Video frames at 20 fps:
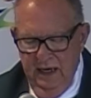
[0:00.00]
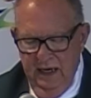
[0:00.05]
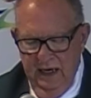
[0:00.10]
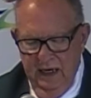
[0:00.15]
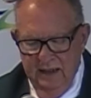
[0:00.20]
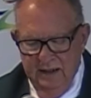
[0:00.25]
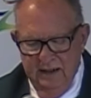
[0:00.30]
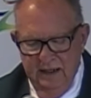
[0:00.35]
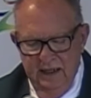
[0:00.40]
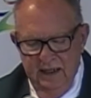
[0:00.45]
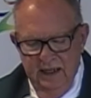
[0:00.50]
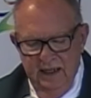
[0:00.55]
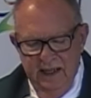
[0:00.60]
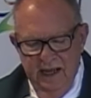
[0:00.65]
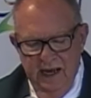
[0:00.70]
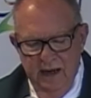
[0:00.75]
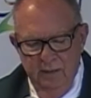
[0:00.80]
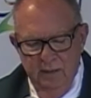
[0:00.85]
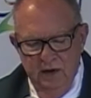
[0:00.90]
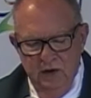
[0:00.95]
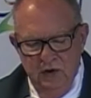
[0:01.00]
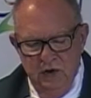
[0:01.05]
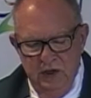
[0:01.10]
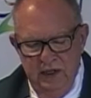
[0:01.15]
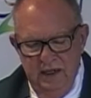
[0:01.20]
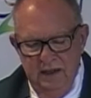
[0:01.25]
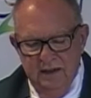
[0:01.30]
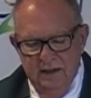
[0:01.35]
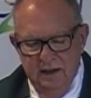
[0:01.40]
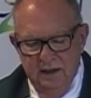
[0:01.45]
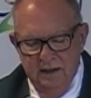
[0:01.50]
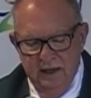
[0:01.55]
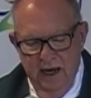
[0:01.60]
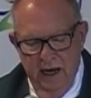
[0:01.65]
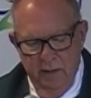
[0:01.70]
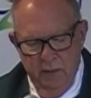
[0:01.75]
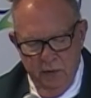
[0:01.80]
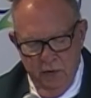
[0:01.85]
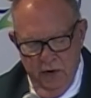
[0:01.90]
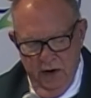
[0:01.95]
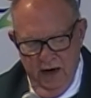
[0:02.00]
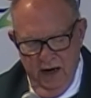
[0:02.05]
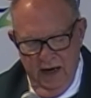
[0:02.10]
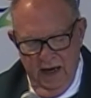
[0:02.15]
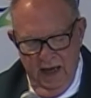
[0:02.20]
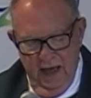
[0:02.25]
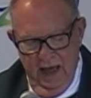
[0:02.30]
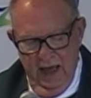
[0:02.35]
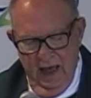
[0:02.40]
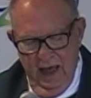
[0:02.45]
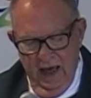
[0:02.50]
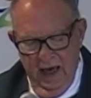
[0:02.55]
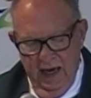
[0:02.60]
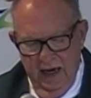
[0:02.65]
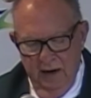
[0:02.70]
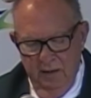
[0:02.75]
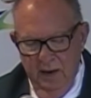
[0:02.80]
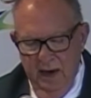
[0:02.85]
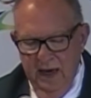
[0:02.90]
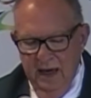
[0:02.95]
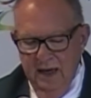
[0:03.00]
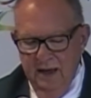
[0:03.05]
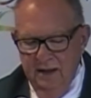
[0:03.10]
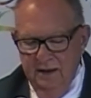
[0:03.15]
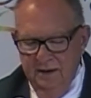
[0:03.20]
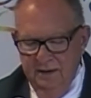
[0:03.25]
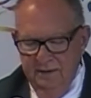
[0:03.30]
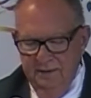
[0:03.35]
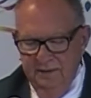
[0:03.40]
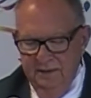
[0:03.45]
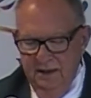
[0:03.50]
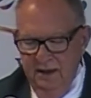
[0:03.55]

It's in the name of Jesus I pray. Amen.